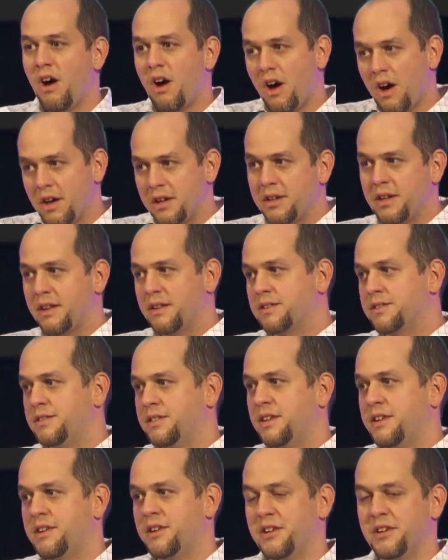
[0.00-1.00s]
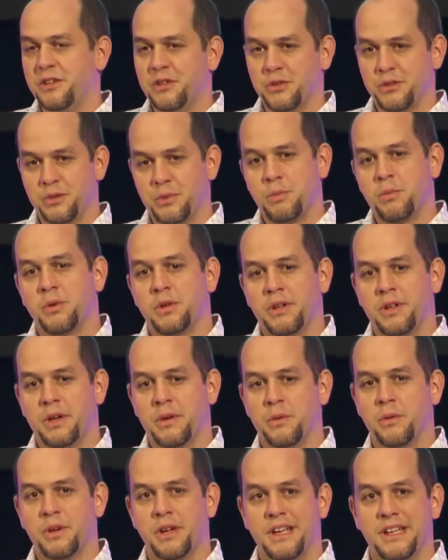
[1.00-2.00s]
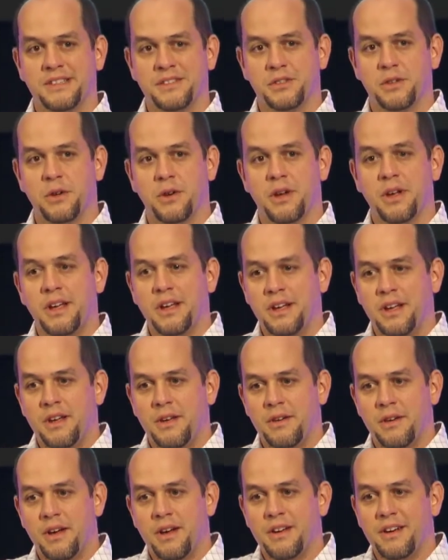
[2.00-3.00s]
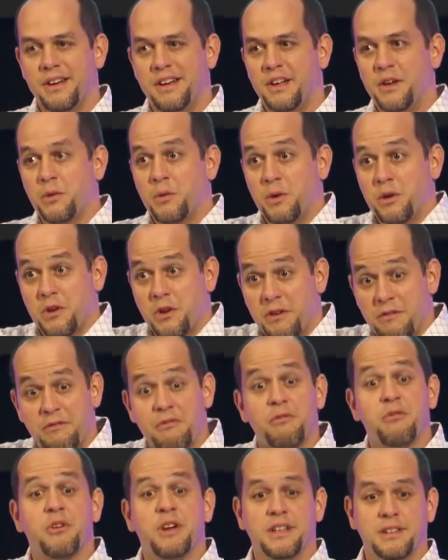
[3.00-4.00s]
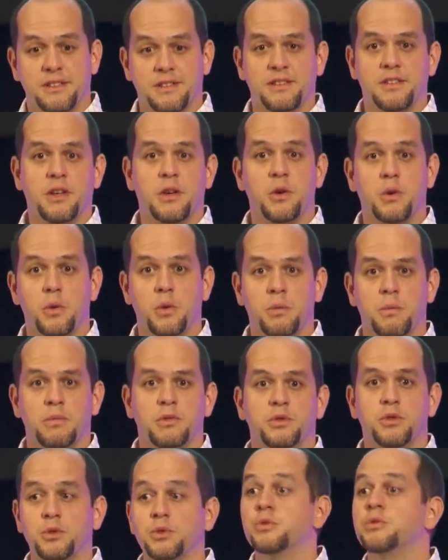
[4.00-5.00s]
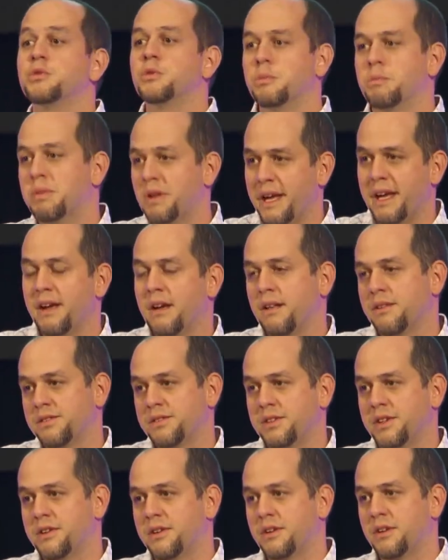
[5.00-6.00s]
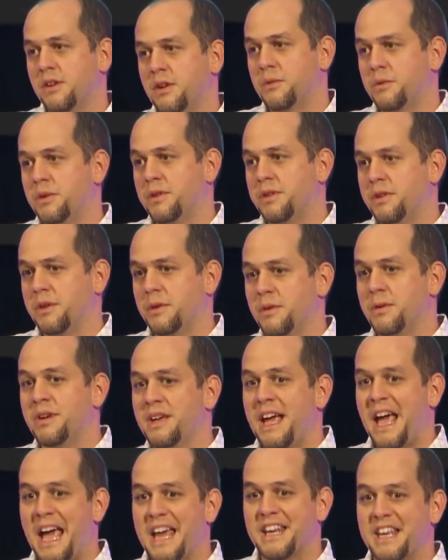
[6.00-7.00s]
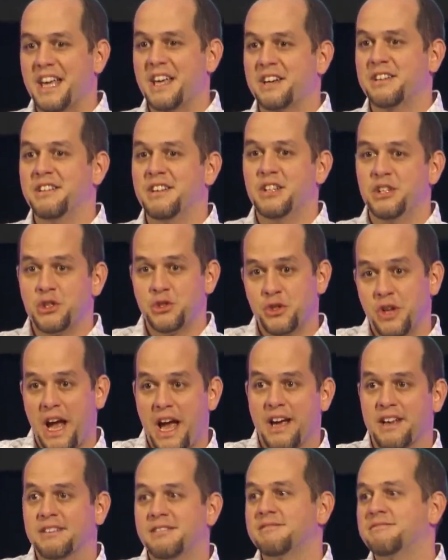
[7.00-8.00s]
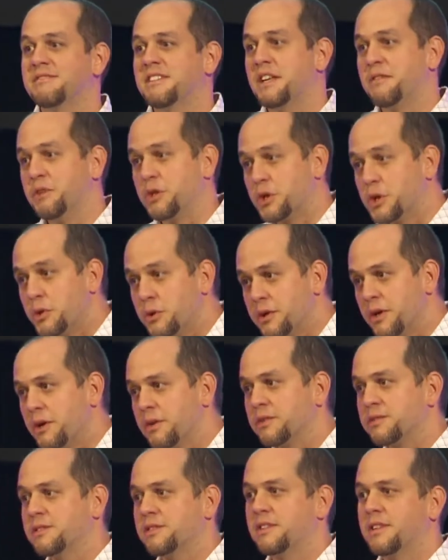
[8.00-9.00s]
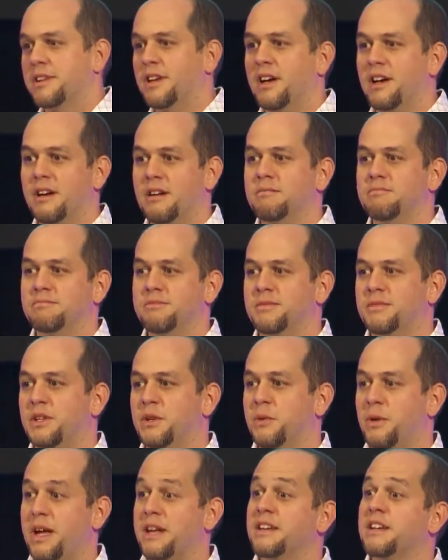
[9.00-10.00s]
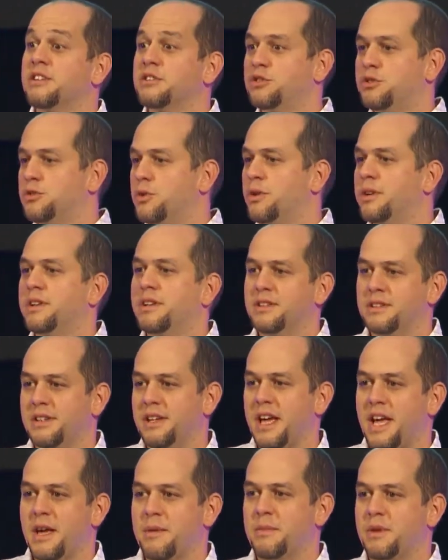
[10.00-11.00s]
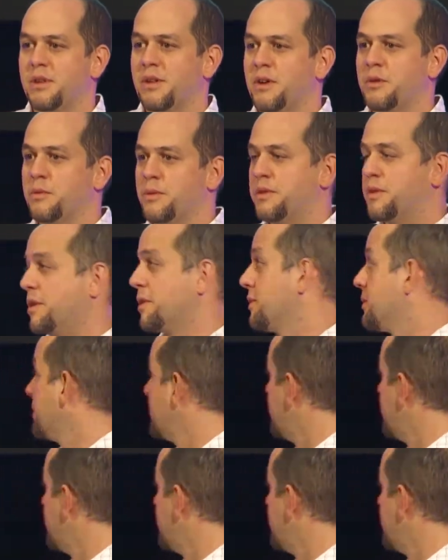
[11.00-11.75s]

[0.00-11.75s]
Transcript: On Health Seeker, your support network is your uh, network of friends who choose to play Health Seeker along with you and can track, give you kudos, um, you know, and join in the game along with you.